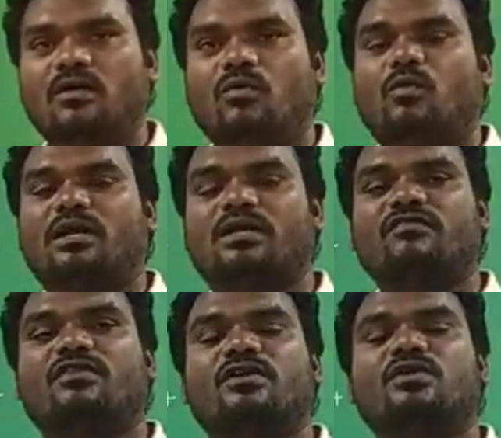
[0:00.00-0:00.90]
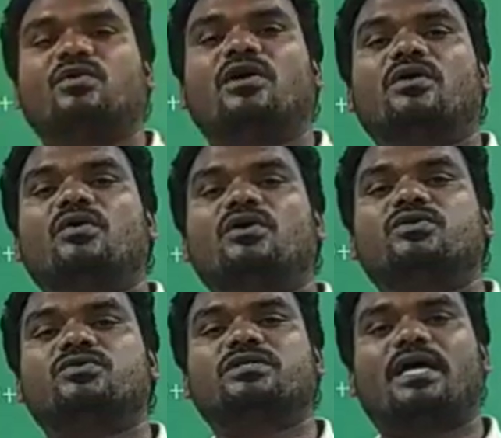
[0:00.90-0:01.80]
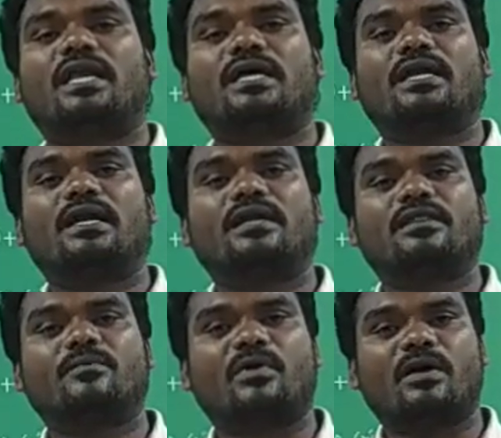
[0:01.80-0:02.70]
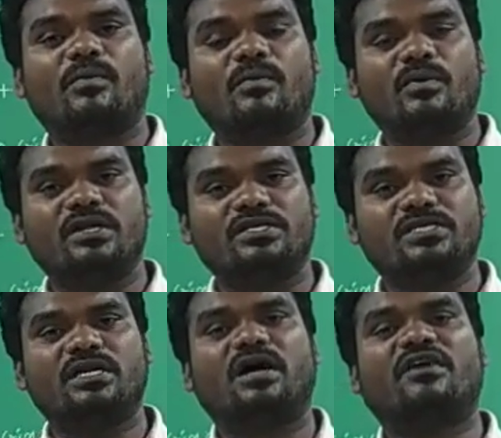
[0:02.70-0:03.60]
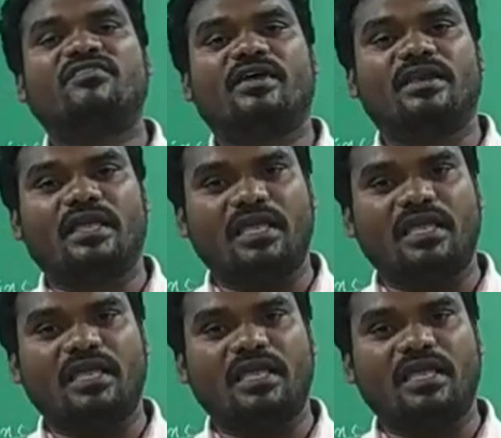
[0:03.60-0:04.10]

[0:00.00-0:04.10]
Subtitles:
Whatever you are going to calculate the probability of an